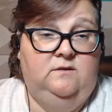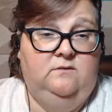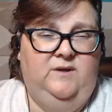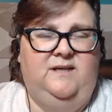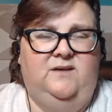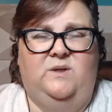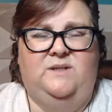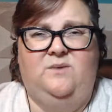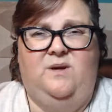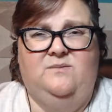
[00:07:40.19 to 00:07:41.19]
We did
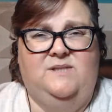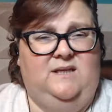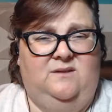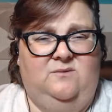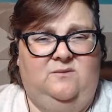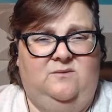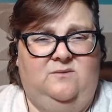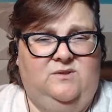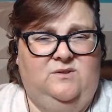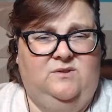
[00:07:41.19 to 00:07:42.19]
once when I was a kid. It
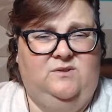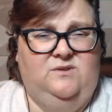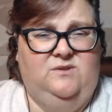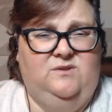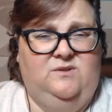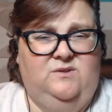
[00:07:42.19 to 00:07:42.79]
was real creepy.